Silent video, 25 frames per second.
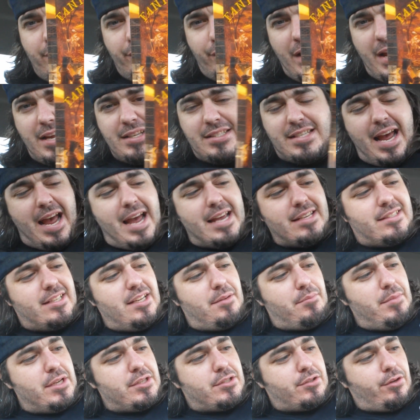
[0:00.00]

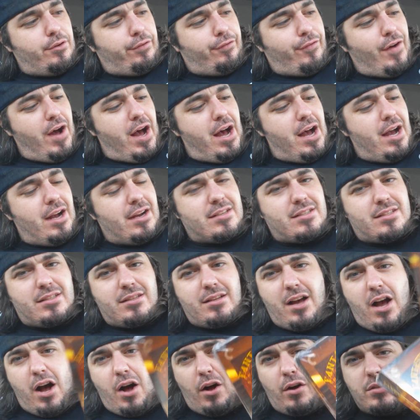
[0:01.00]
Fantastic Mr. Fox,
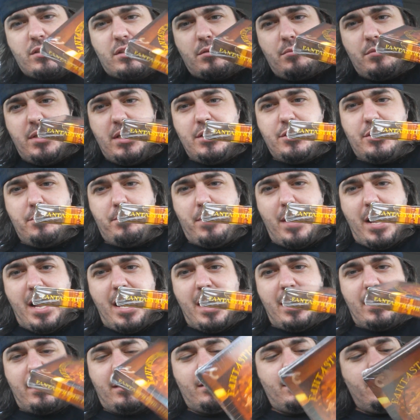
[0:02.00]
Awesome
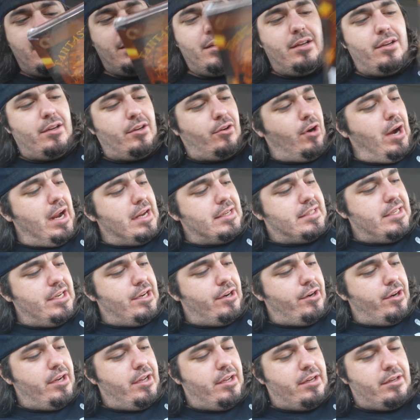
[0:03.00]
Digipak,
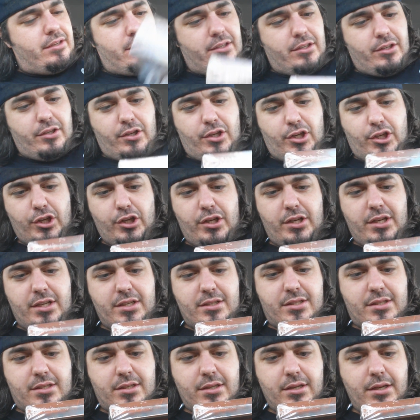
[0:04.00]
Criterion,
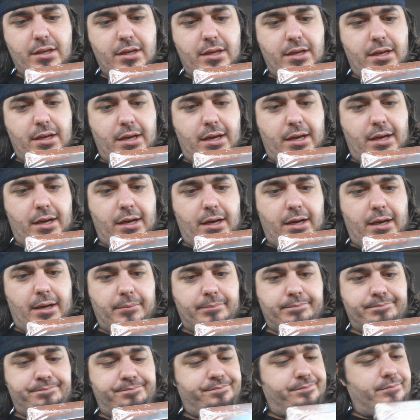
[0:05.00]
Goodness,
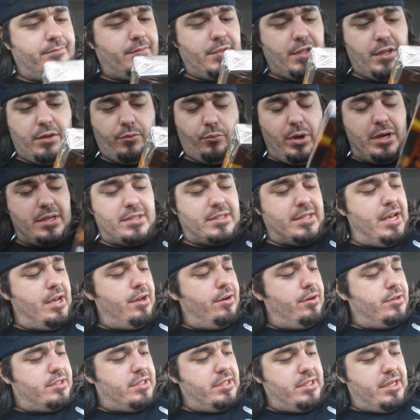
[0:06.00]
um, Wes
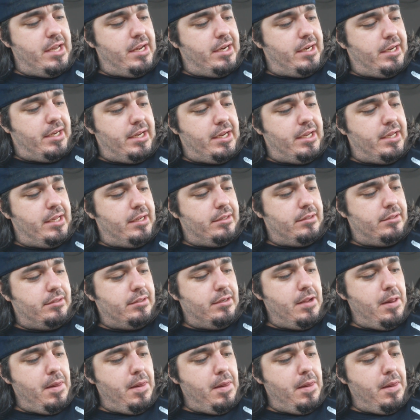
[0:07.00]
Anderson yet again.